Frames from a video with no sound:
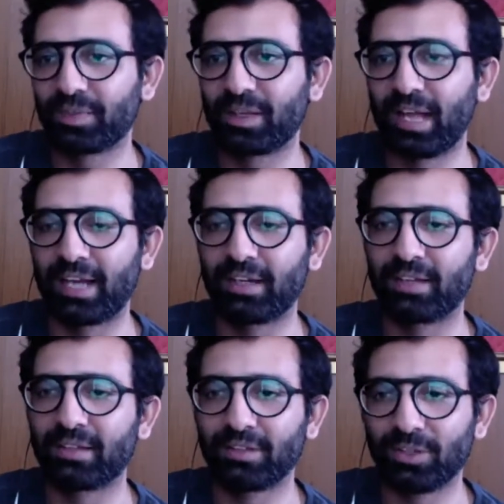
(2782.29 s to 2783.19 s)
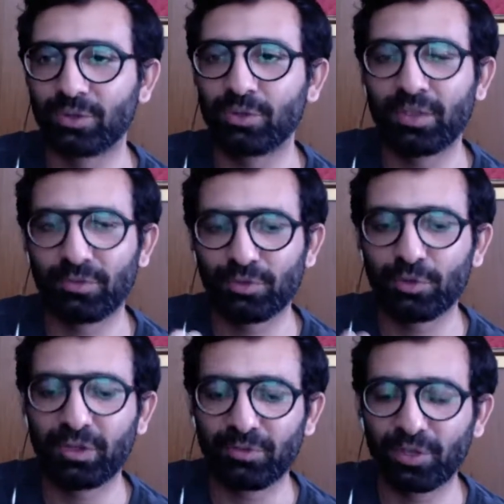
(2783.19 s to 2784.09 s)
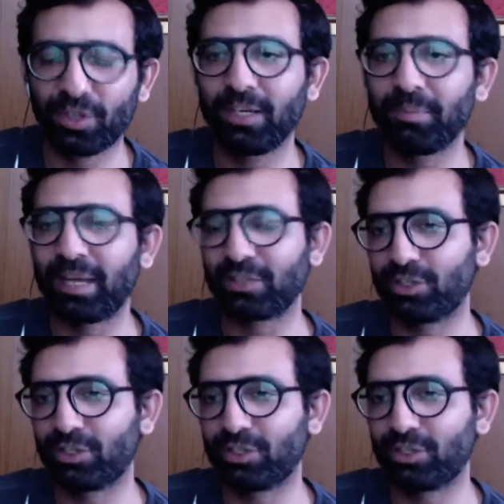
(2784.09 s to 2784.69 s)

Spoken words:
And if you're really passionate